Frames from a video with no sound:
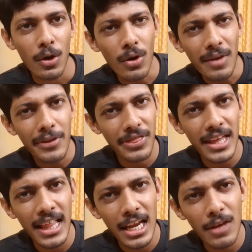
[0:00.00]
could you ever
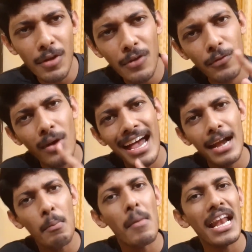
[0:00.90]
think that even if you
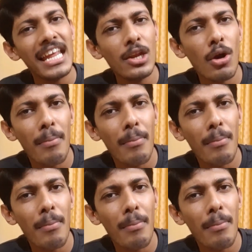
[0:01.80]
had money in your